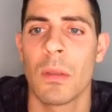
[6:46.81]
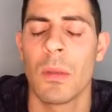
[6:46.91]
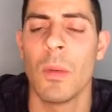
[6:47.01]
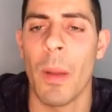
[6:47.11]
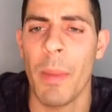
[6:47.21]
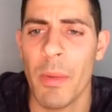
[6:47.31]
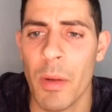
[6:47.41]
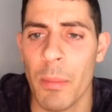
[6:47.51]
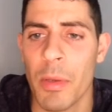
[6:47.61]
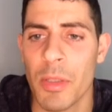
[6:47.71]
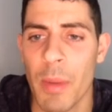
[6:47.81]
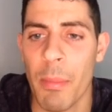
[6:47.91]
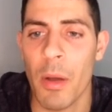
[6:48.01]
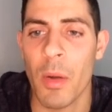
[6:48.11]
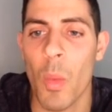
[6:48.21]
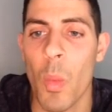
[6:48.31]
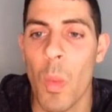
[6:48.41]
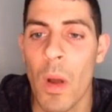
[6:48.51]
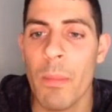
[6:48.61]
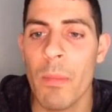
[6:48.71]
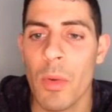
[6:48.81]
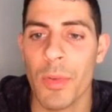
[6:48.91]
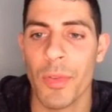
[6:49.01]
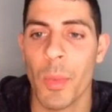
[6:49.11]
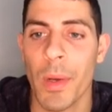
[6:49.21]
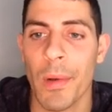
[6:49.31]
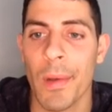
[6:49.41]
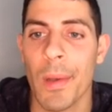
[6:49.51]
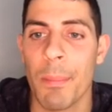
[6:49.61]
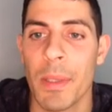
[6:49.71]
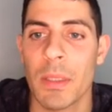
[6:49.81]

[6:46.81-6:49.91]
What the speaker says: Ooh, I might want to push my pawn 1 more square up.